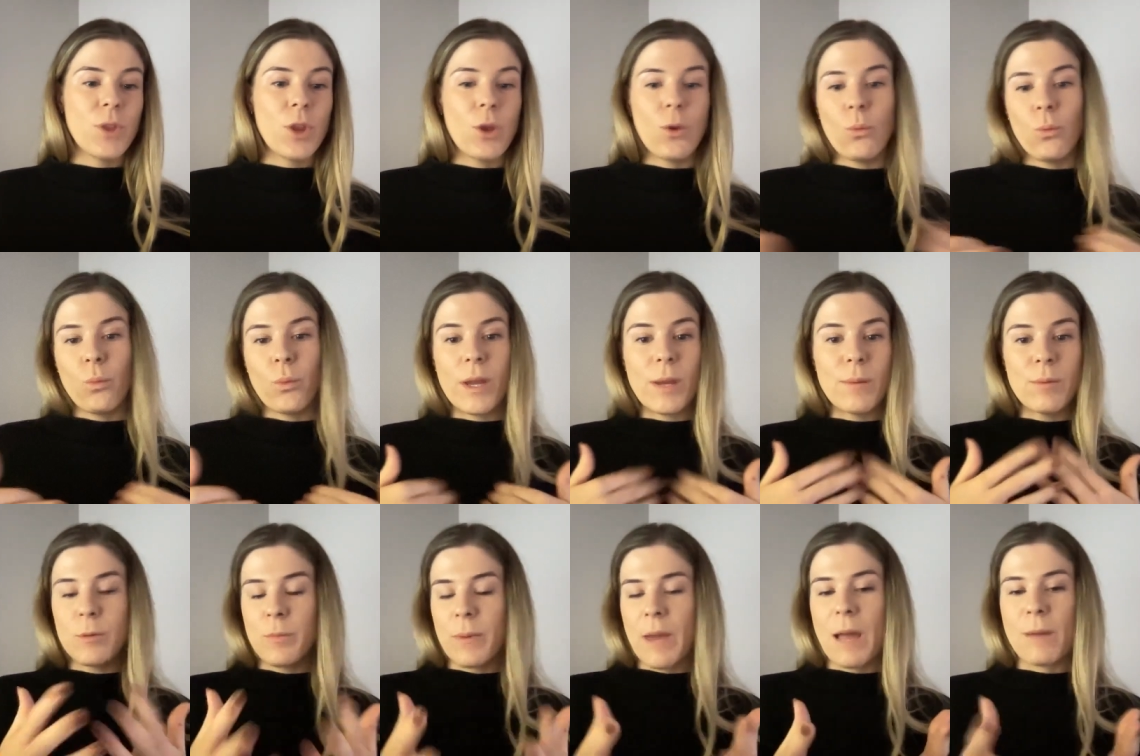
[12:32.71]
we
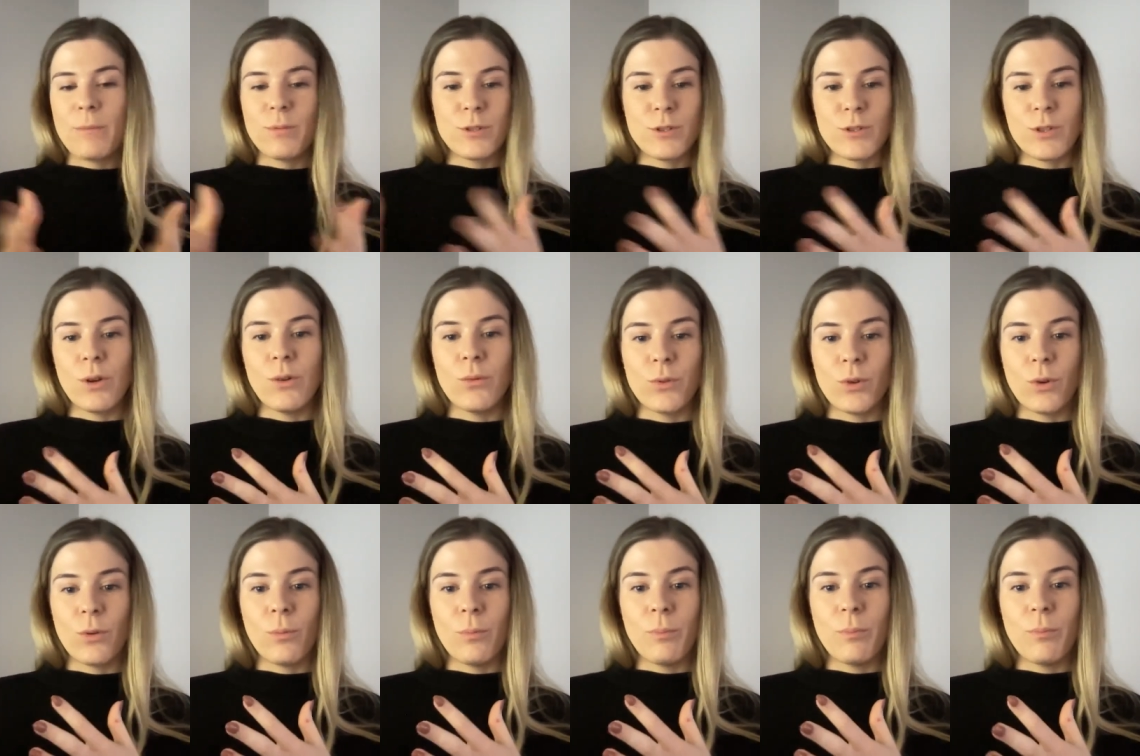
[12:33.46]
would be able to solve
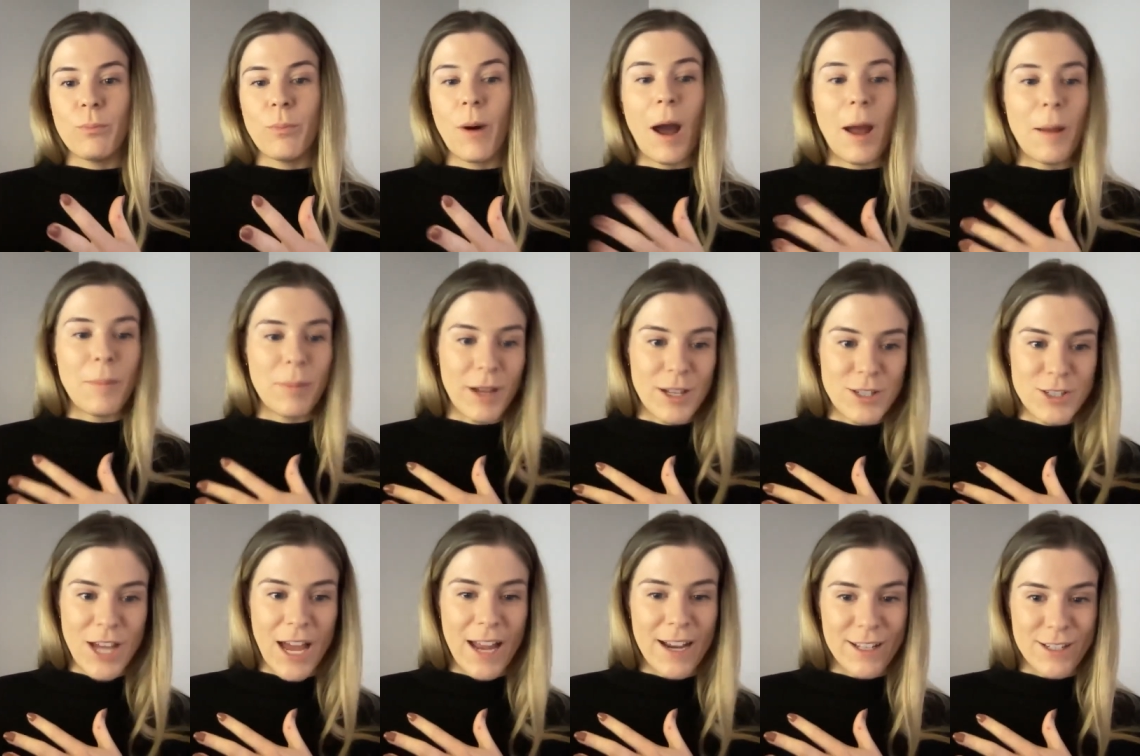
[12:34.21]
your
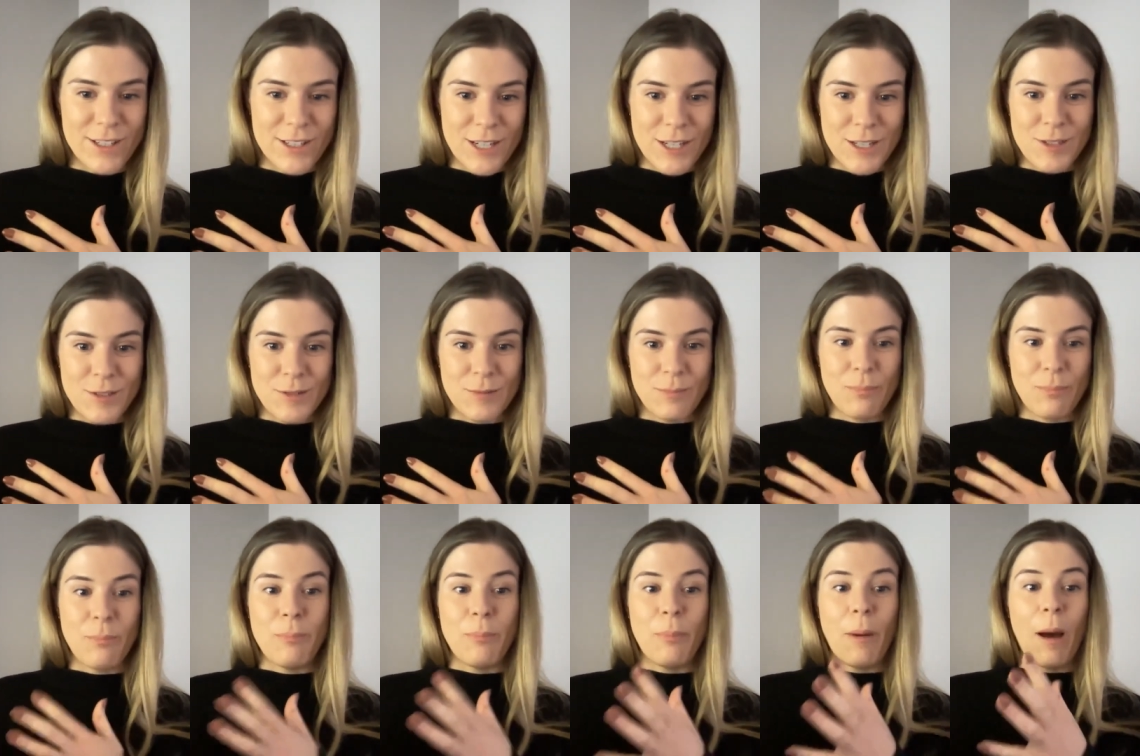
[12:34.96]
pipeline challenges,
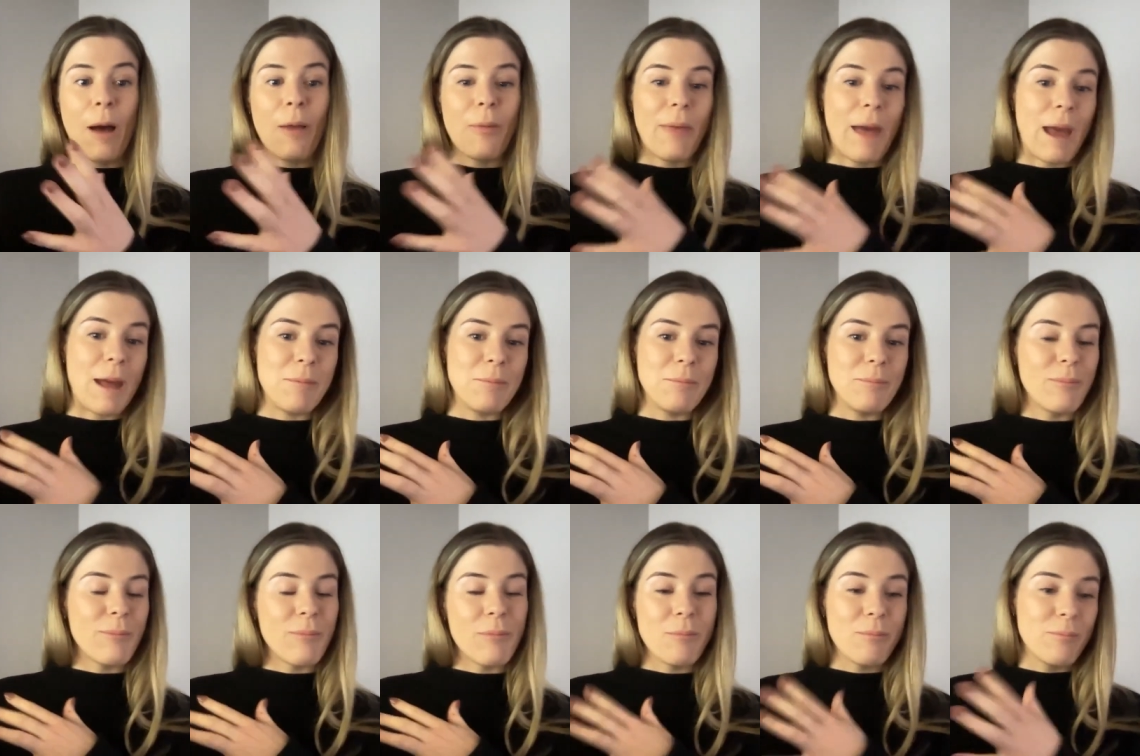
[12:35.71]
but
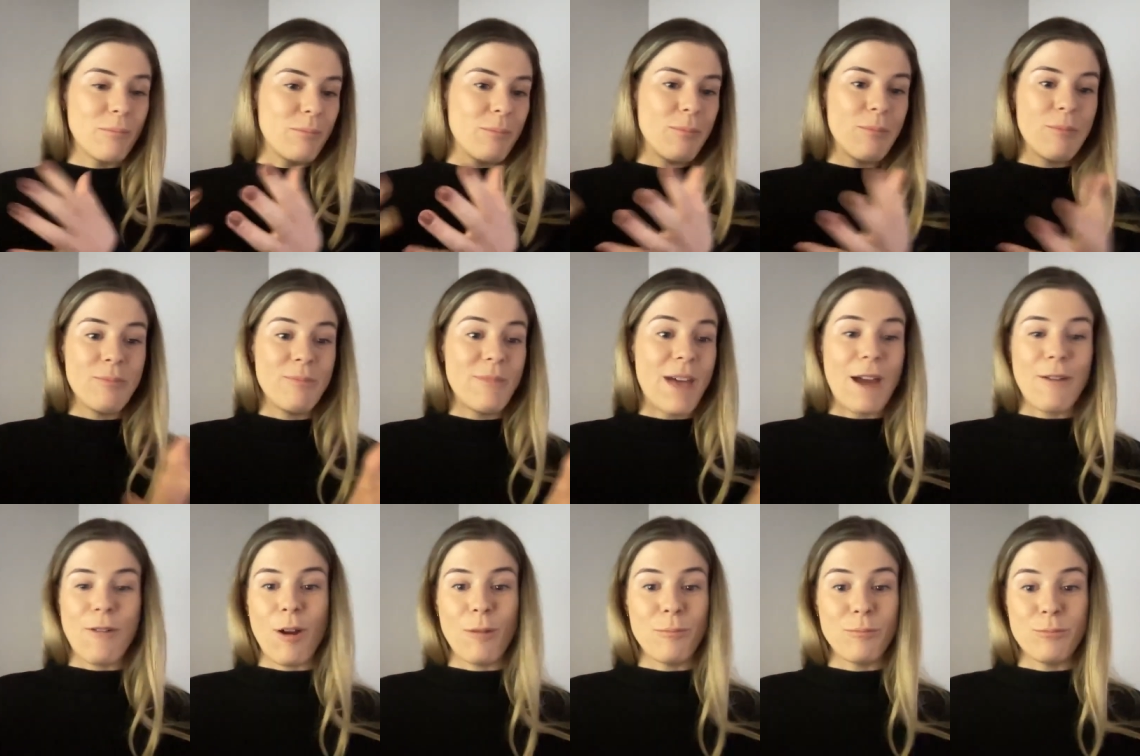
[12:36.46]
then
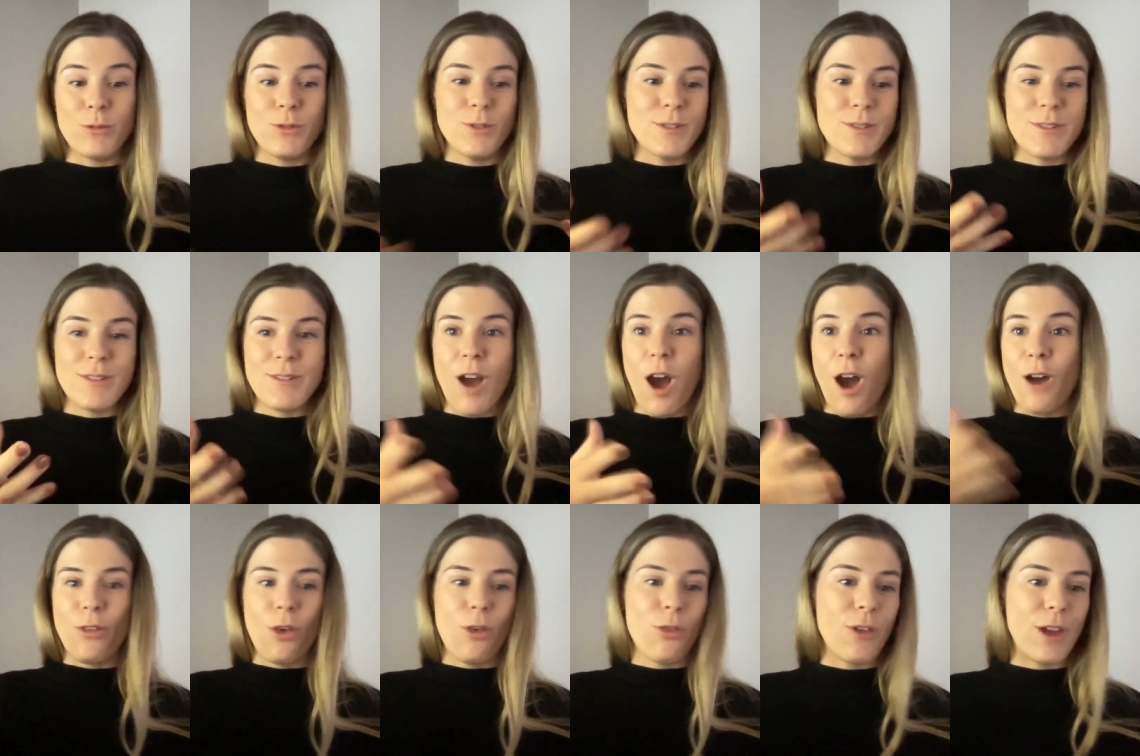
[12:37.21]
there are
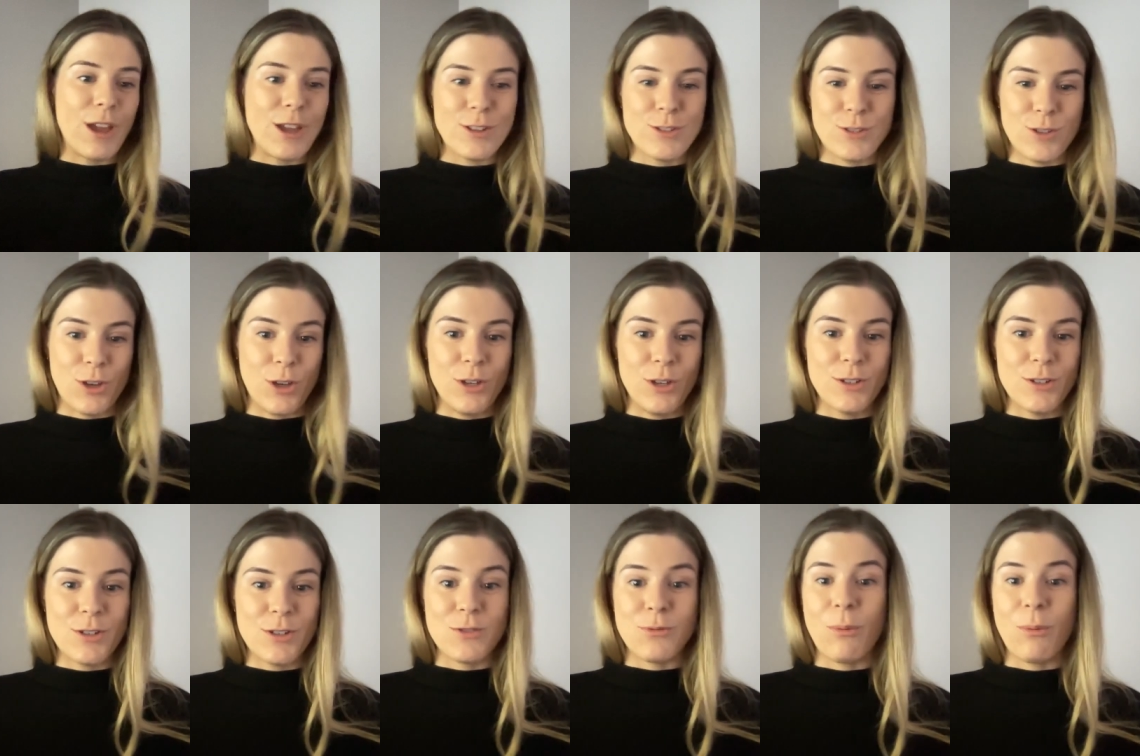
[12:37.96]
other things
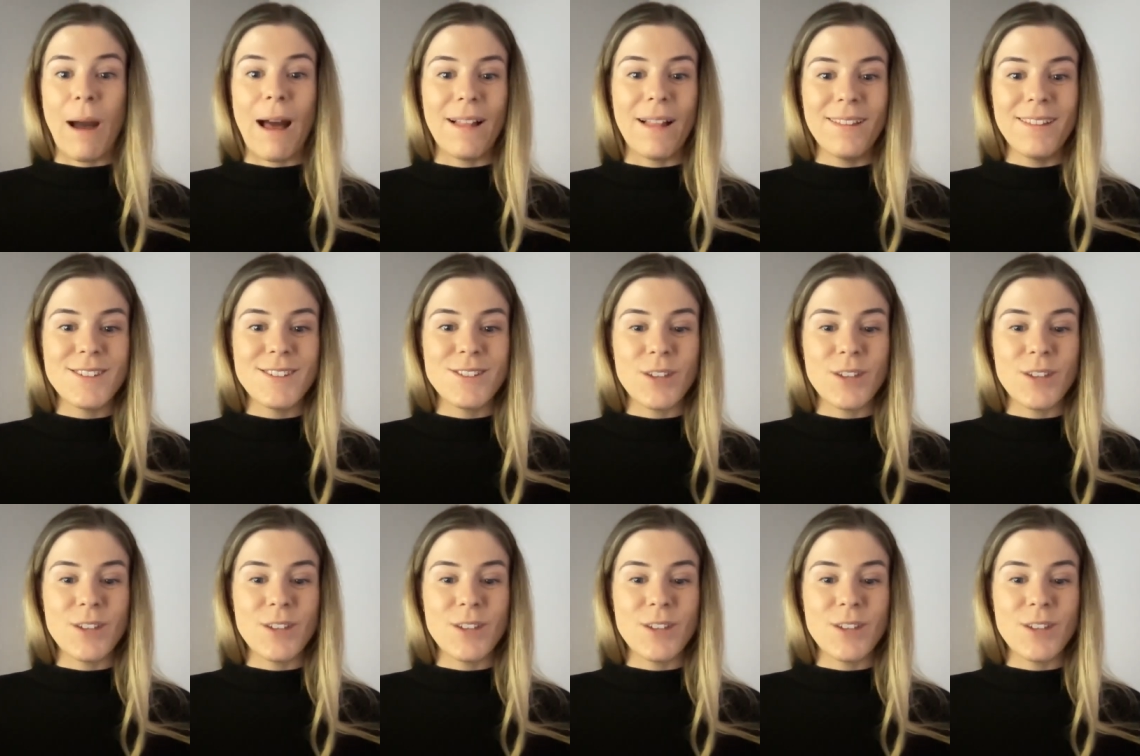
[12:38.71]
could as well.